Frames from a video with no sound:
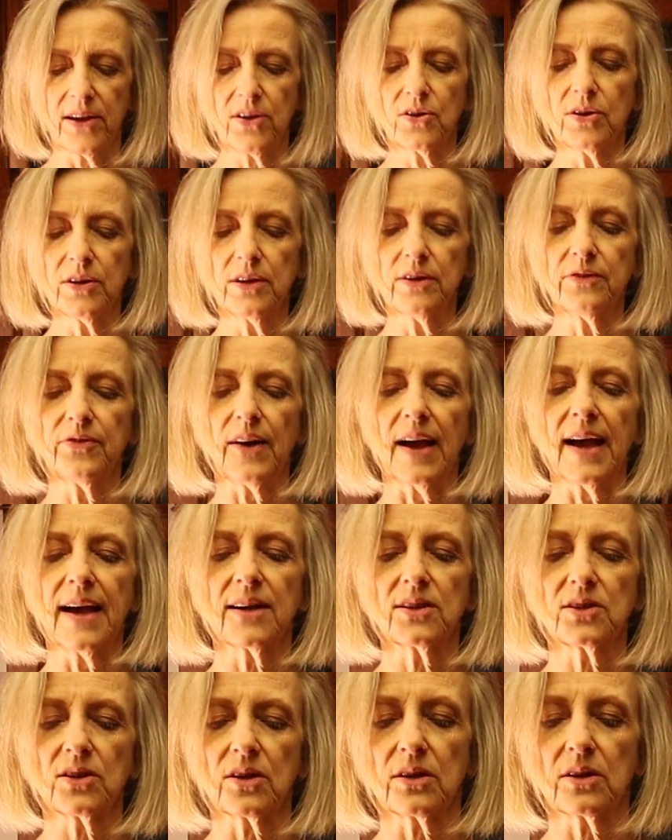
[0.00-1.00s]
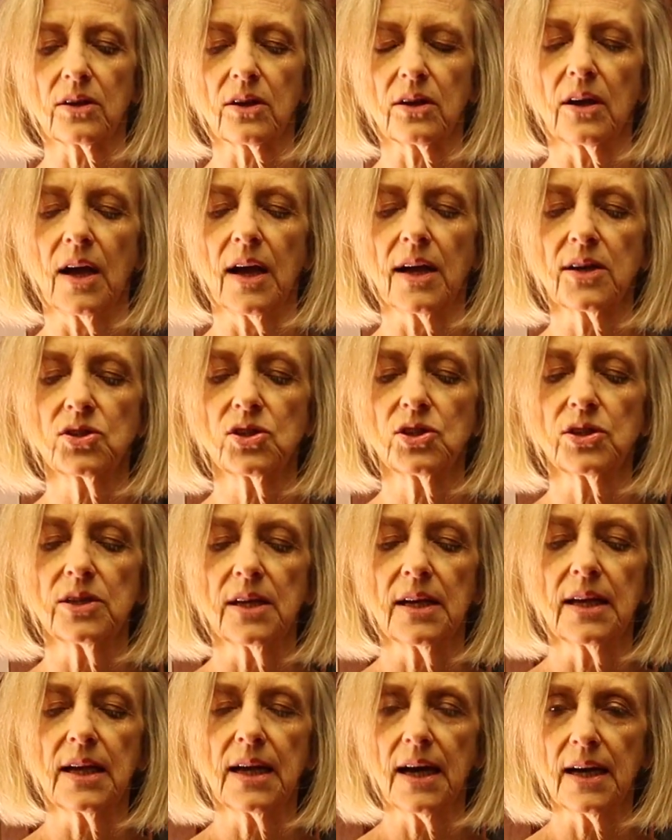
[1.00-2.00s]
could have
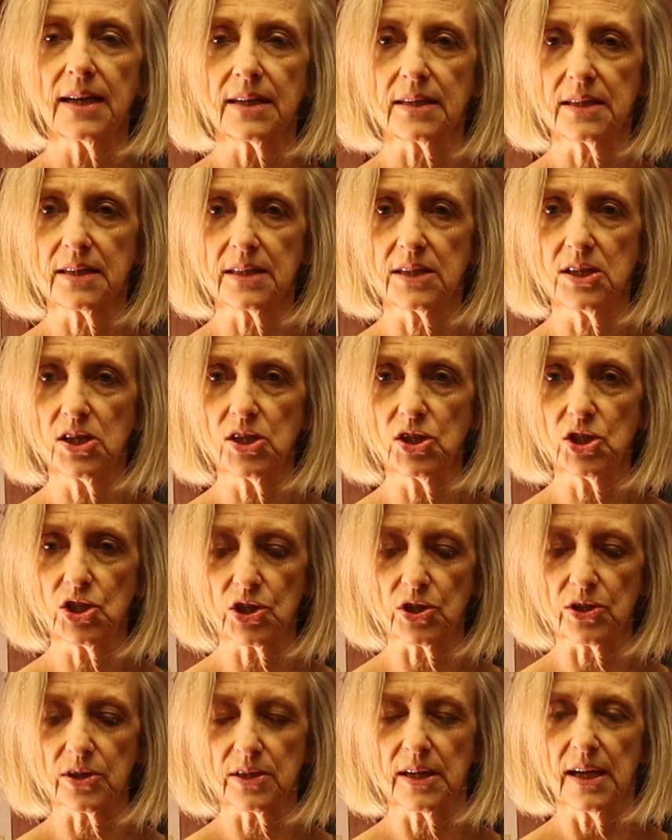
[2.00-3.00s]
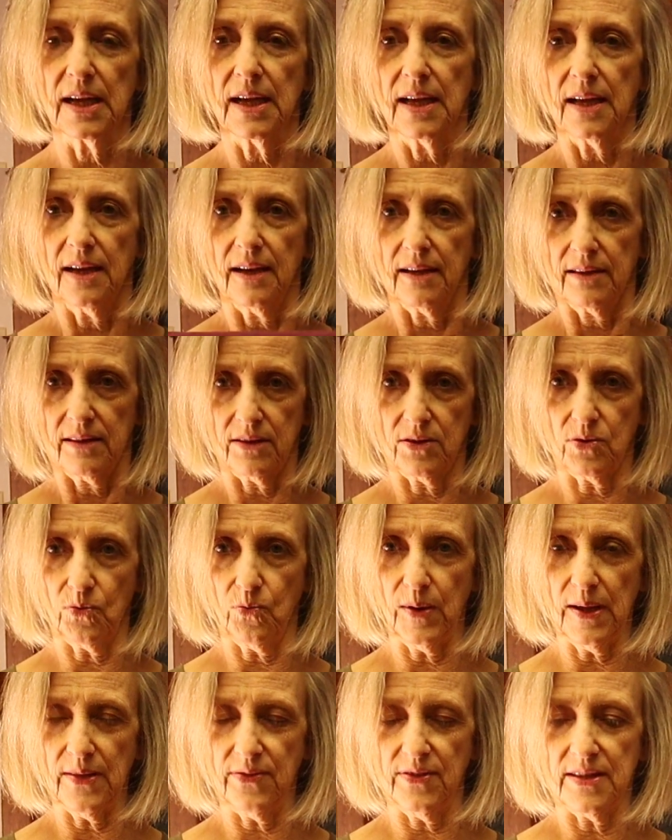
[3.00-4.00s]
actually cut the t-shirt. The
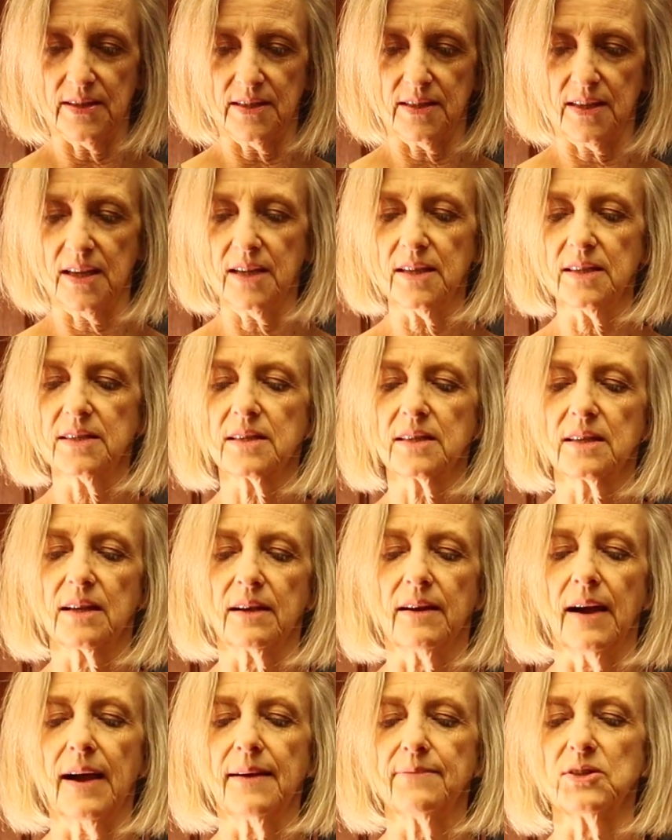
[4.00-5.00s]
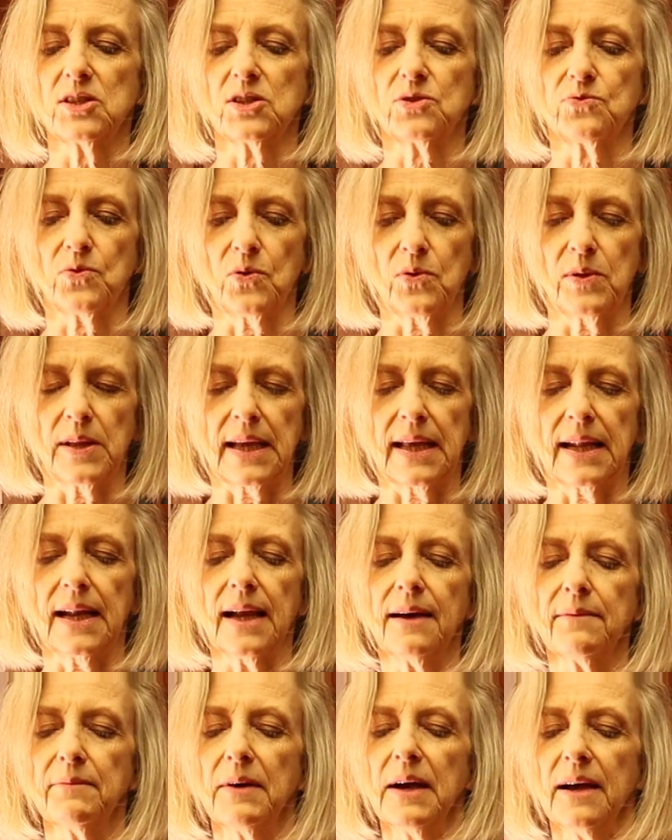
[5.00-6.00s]
width is this. I'm just rolling it
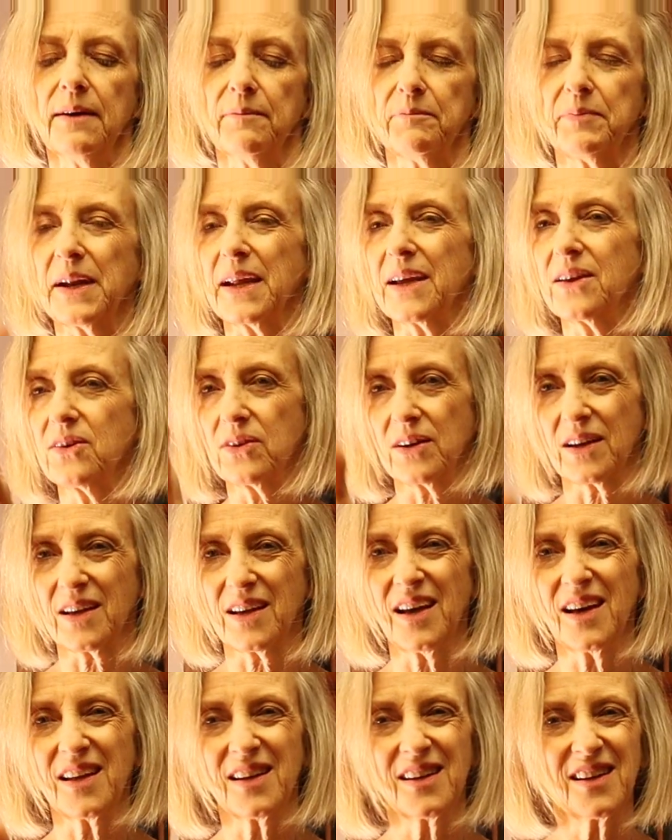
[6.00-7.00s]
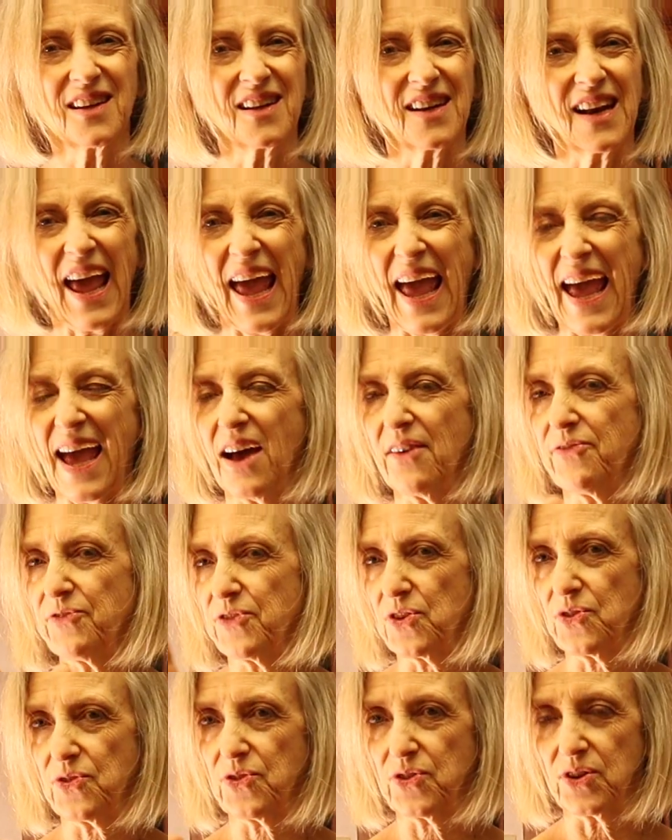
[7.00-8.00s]
up, but I could have cut it in a half
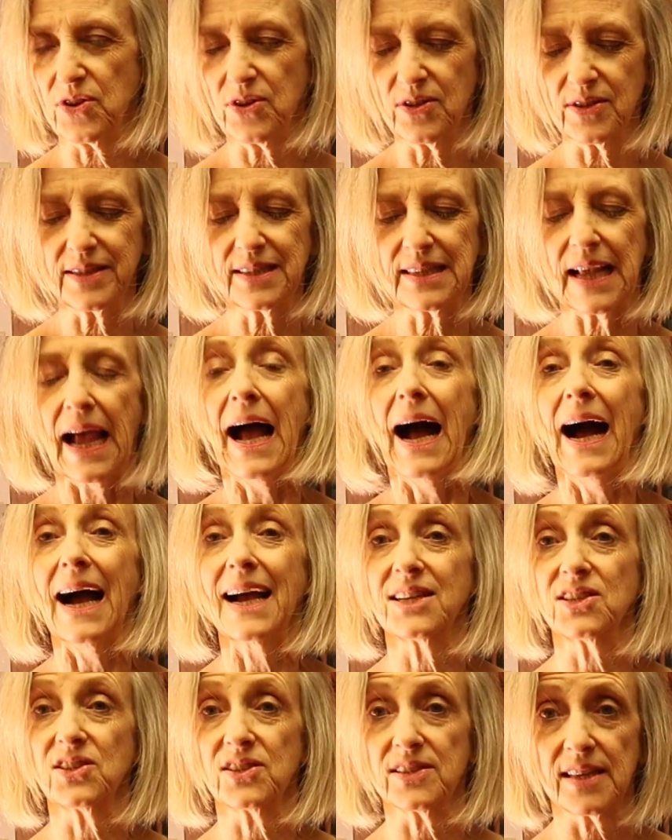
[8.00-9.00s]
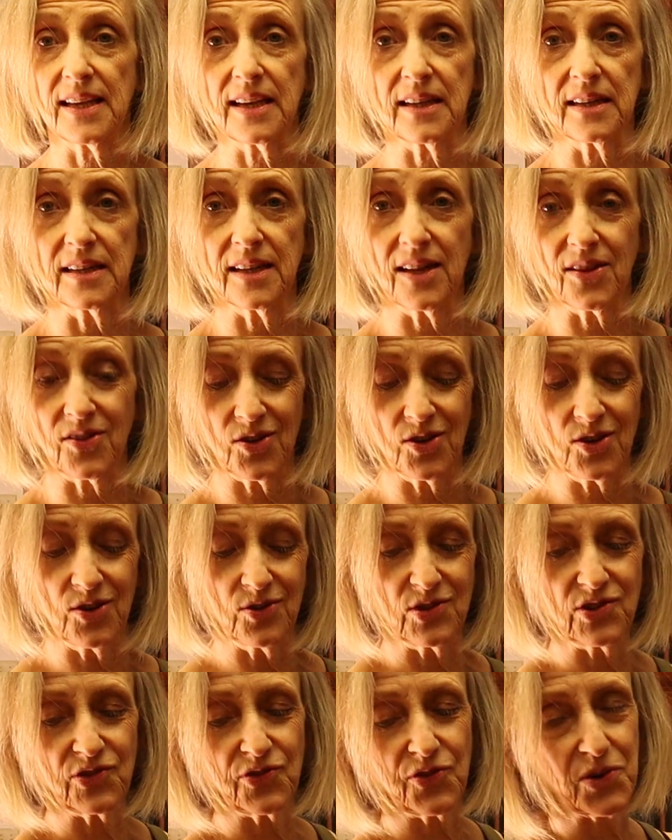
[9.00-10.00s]
or thirds. I just had another
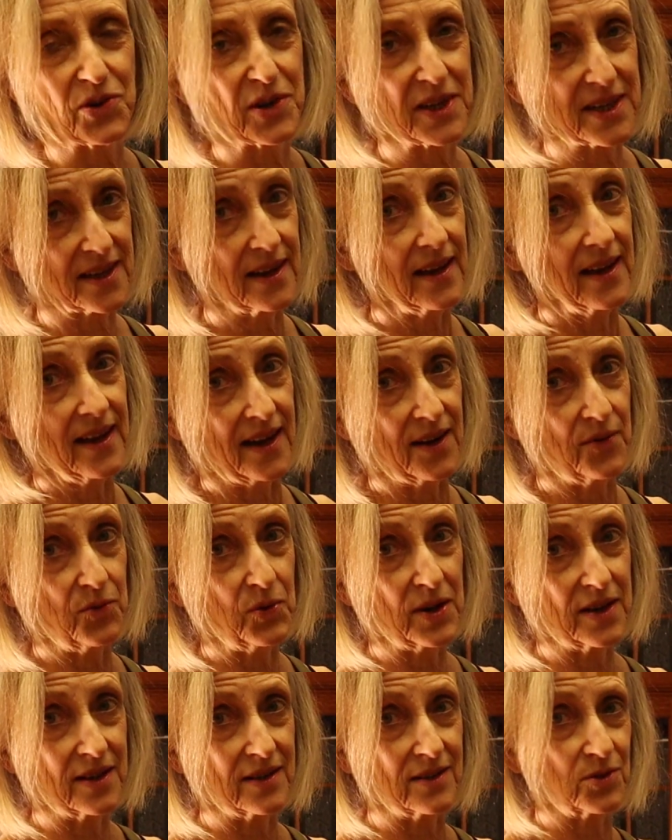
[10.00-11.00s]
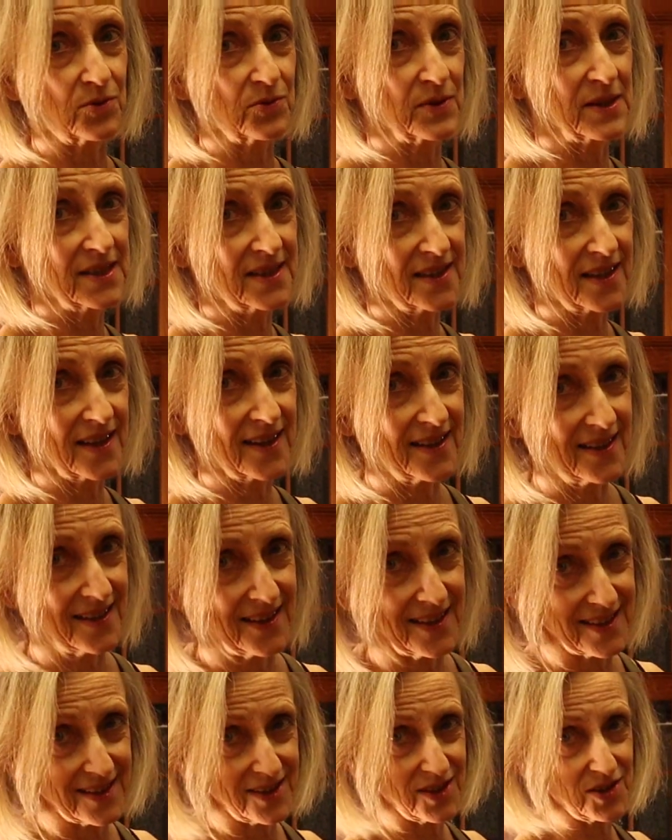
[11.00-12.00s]
use for it and wanted to
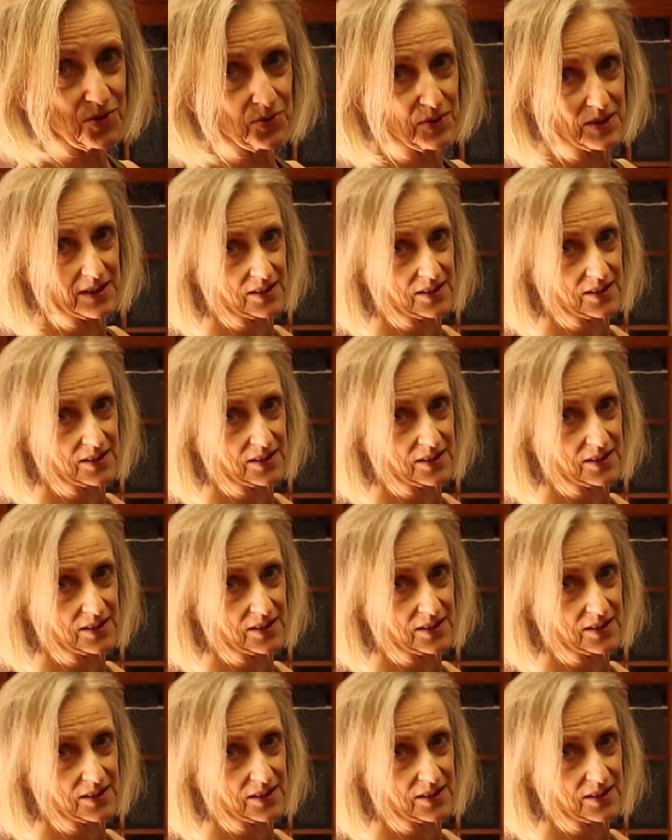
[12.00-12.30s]
recycle it and